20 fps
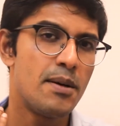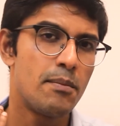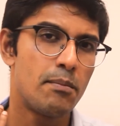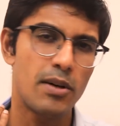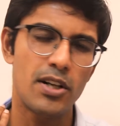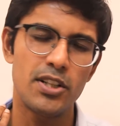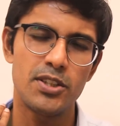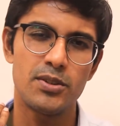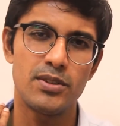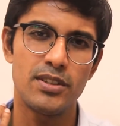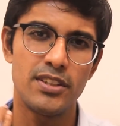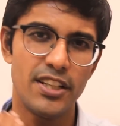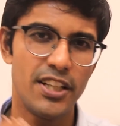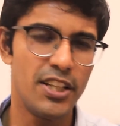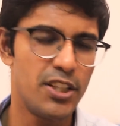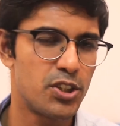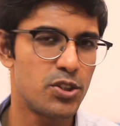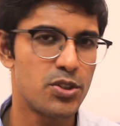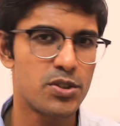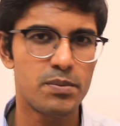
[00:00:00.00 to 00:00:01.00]
particular
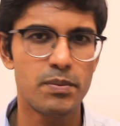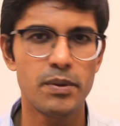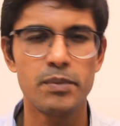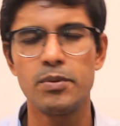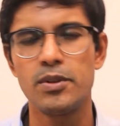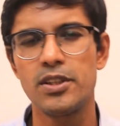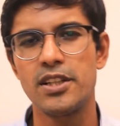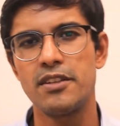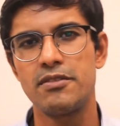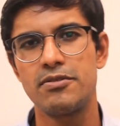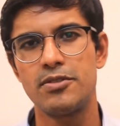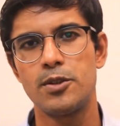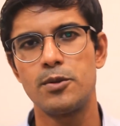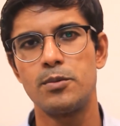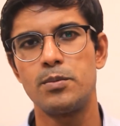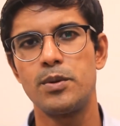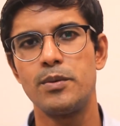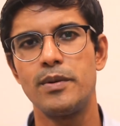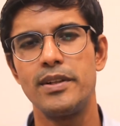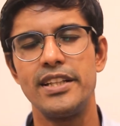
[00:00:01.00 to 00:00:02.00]
issues people therefore are
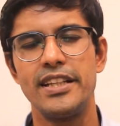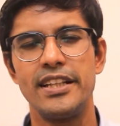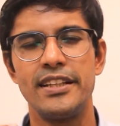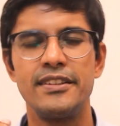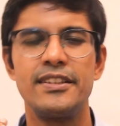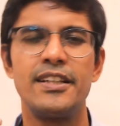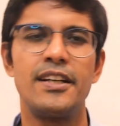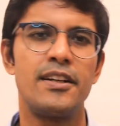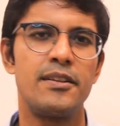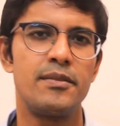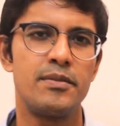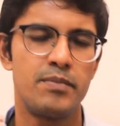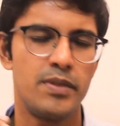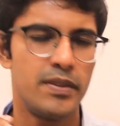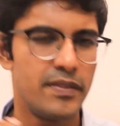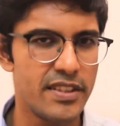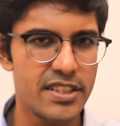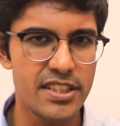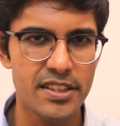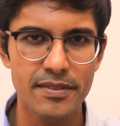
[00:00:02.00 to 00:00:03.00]
providing, their
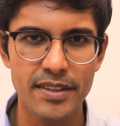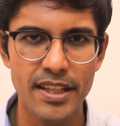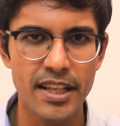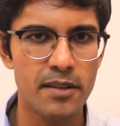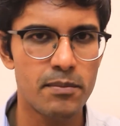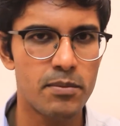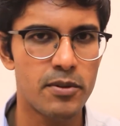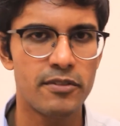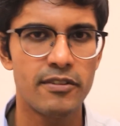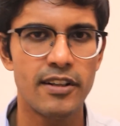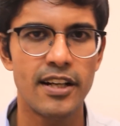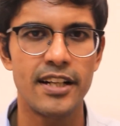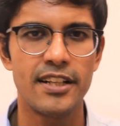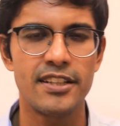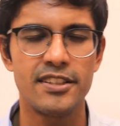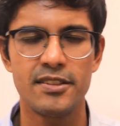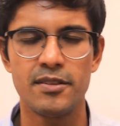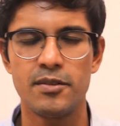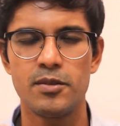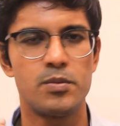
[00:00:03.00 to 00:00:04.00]
preventive care
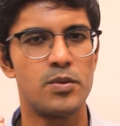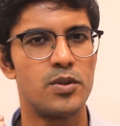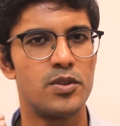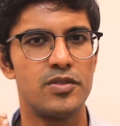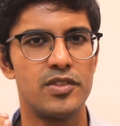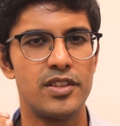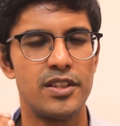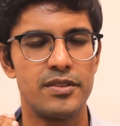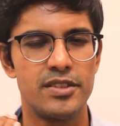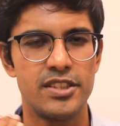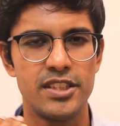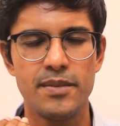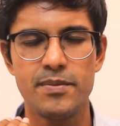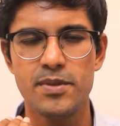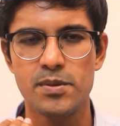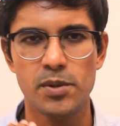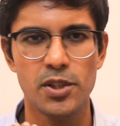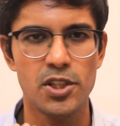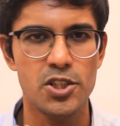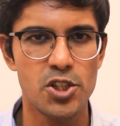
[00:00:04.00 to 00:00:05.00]
provided, the tips for the